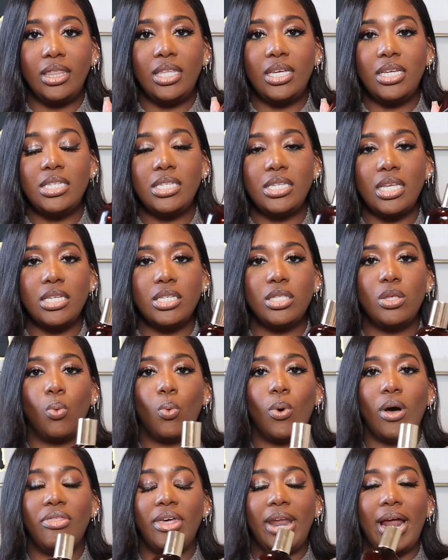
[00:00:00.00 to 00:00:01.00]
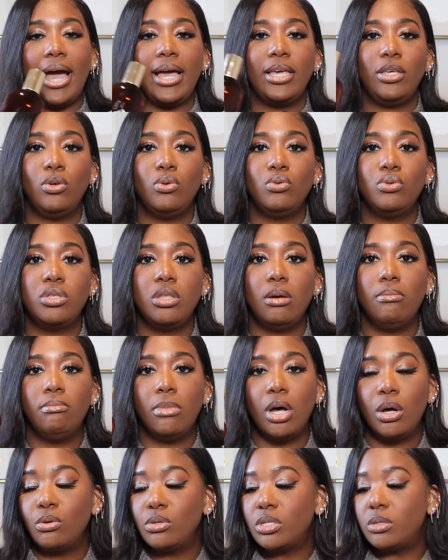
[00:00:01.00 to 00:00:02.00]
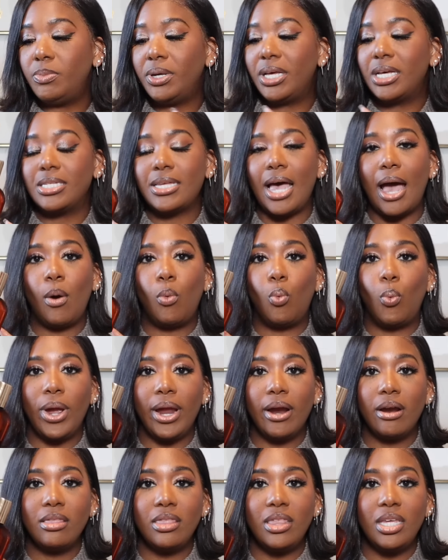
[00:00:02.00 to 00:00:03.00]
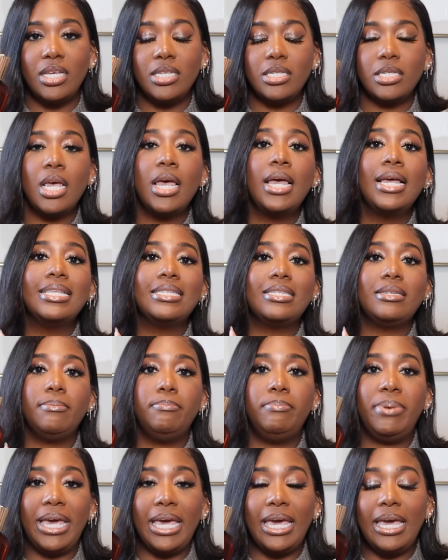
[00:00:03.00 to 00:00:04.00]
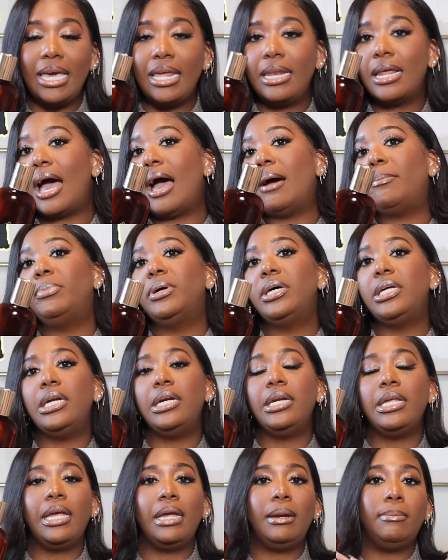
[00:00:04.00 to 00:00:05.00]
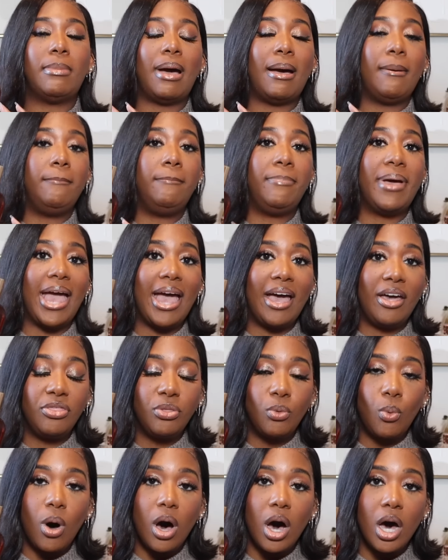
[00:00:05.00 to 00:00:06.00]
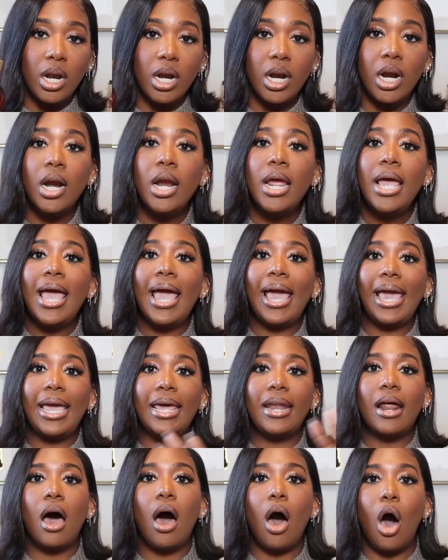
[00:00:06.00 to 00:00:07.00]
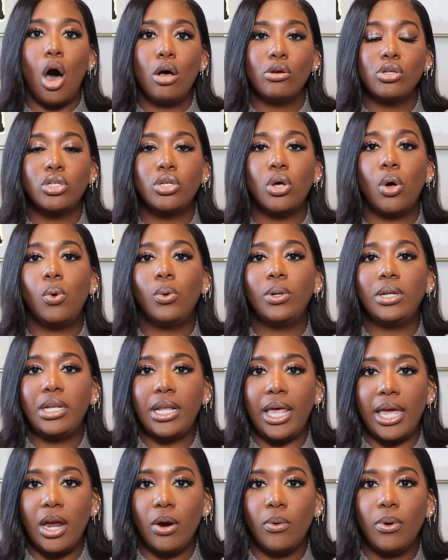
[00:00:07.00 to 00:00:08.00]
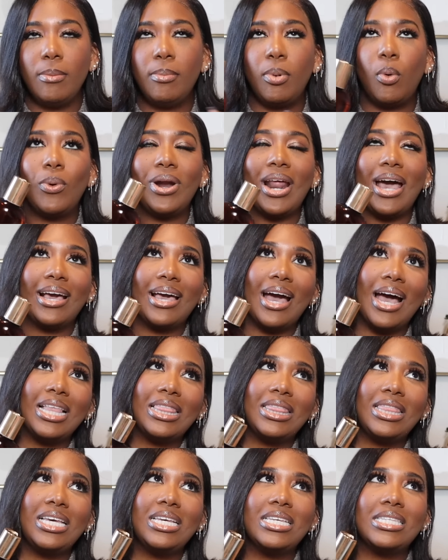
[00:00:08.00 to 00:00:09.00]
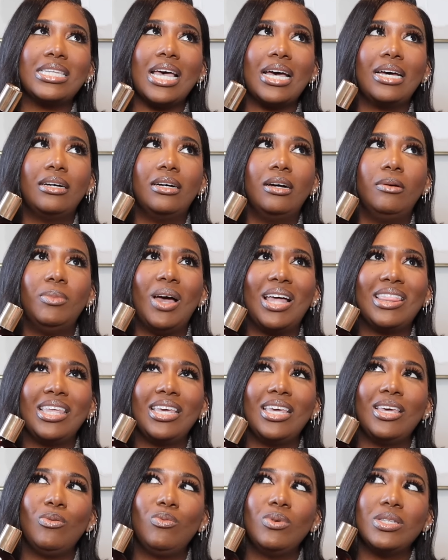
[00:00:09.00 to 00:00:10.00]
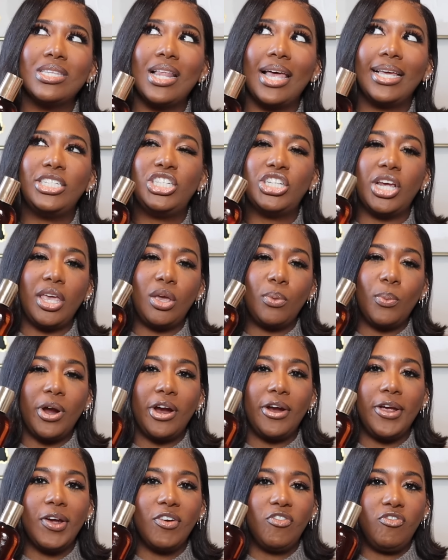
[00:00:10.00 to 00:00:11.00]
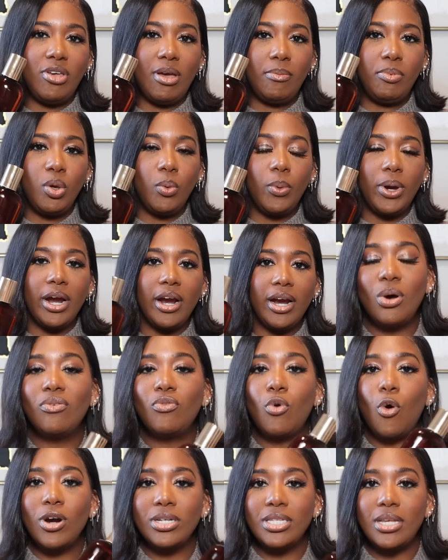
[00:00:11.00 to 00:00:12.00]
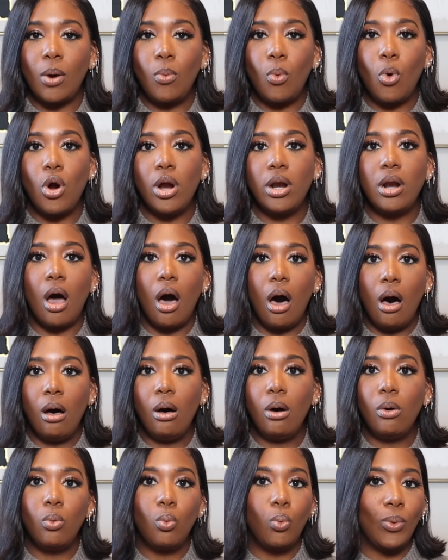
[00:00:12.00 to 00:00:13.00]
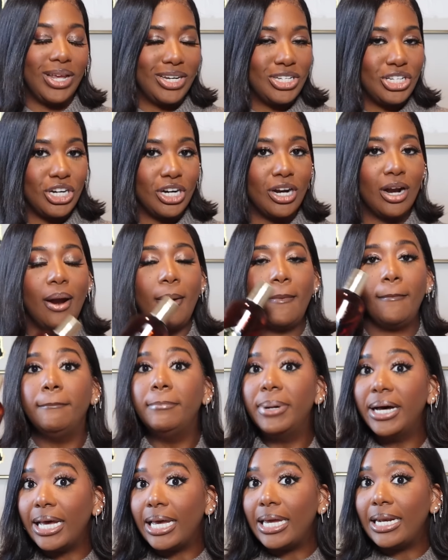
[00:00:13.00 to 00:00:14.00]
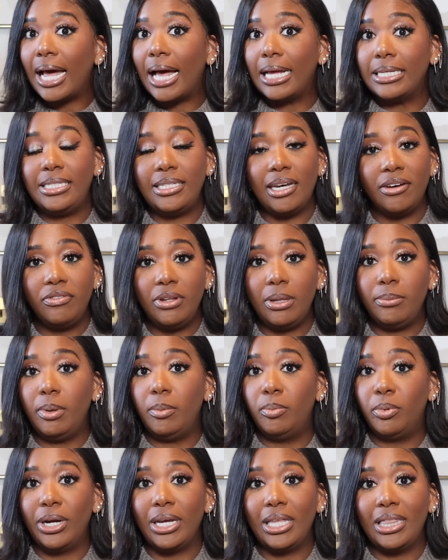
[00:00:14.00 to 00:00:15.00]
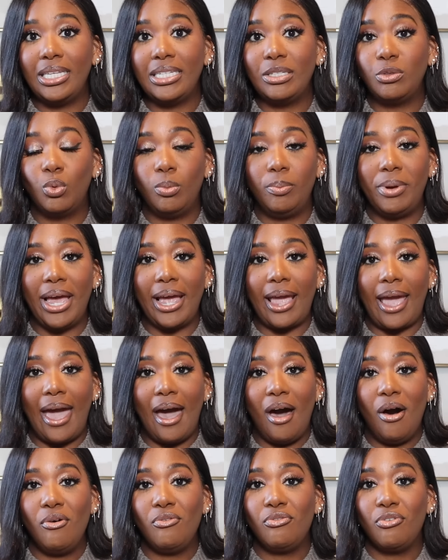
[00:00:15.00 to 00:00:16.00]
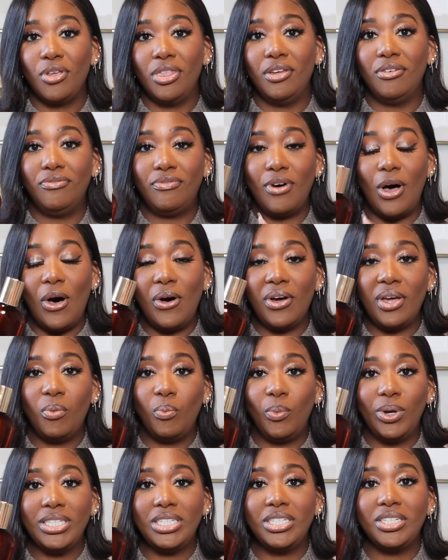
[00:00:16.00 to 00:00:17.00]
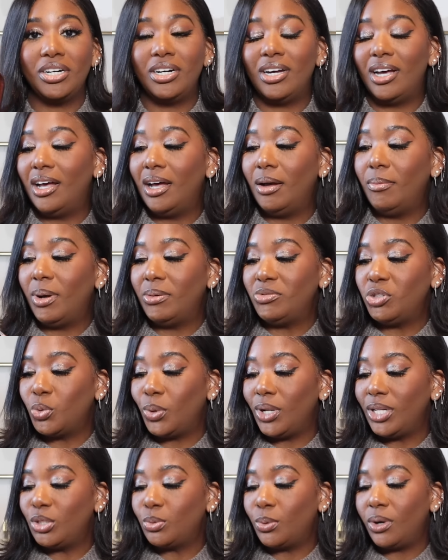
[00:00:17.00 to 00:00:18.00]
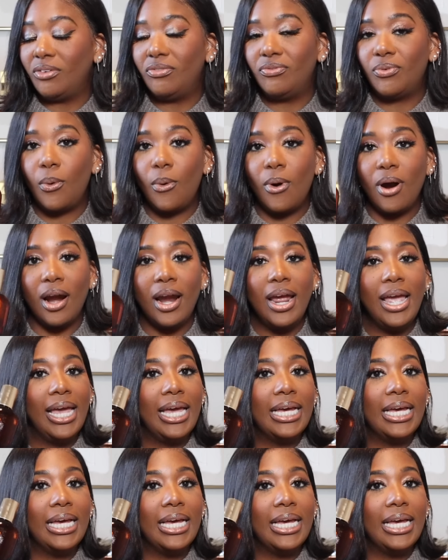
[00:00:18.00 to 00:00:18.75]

This is the one that I use the most because I wear this to bed. I put it in my bath water and I also layer it. But when I got this, um, I think it was like January or February. So of course I wore it all winter, but I'll definitely be bringing this one back out for the fall and winter um, of 2024.